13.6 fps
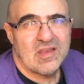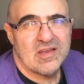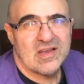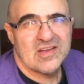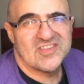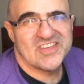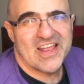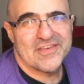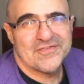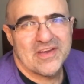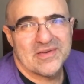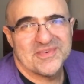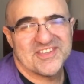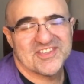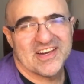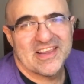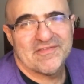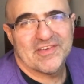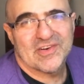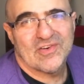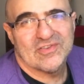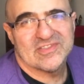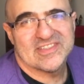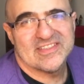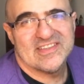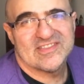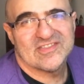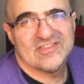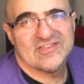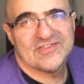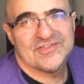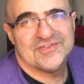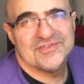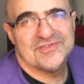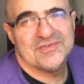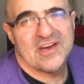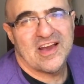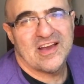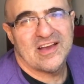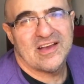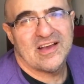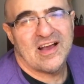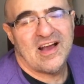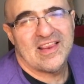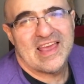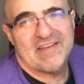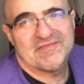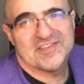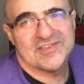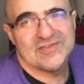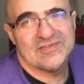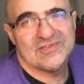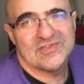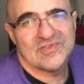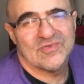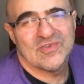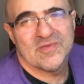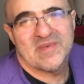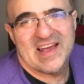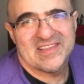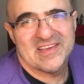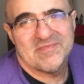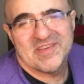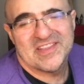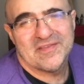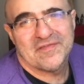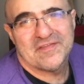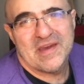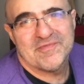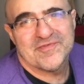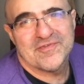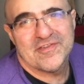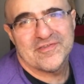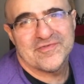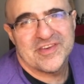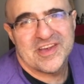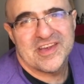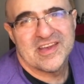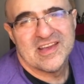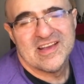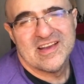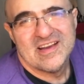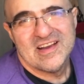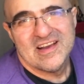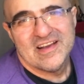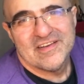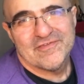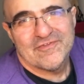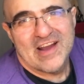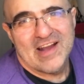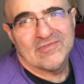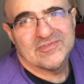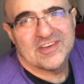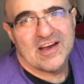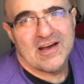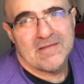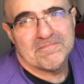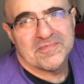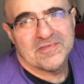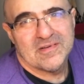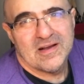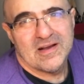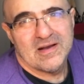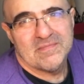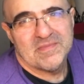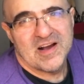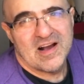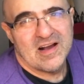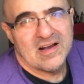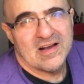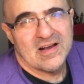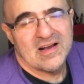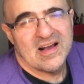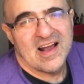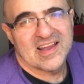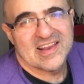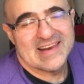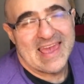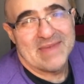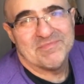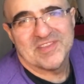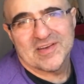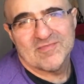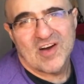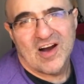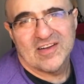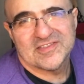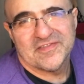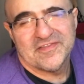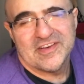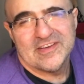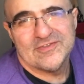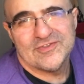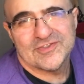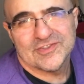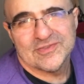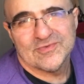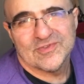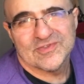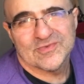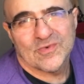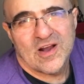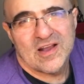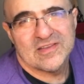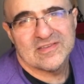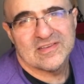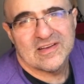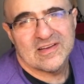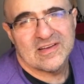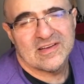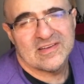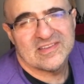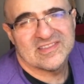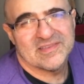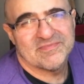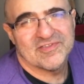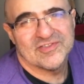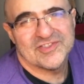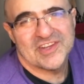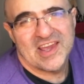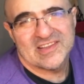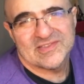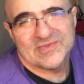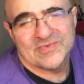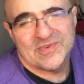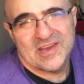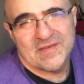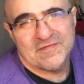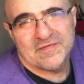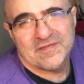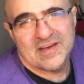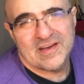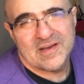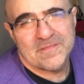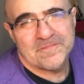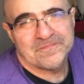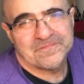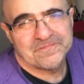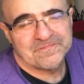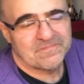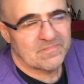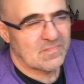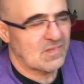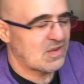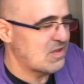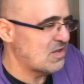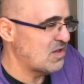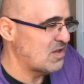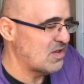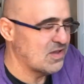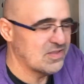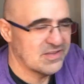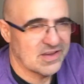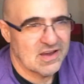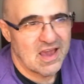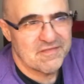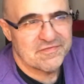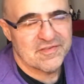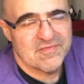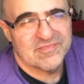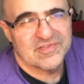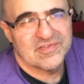January, which I never got to listen to. I'll have to talk about them in the February roundup. But I can name them. Art of Illusion was one. It's a project with the guy from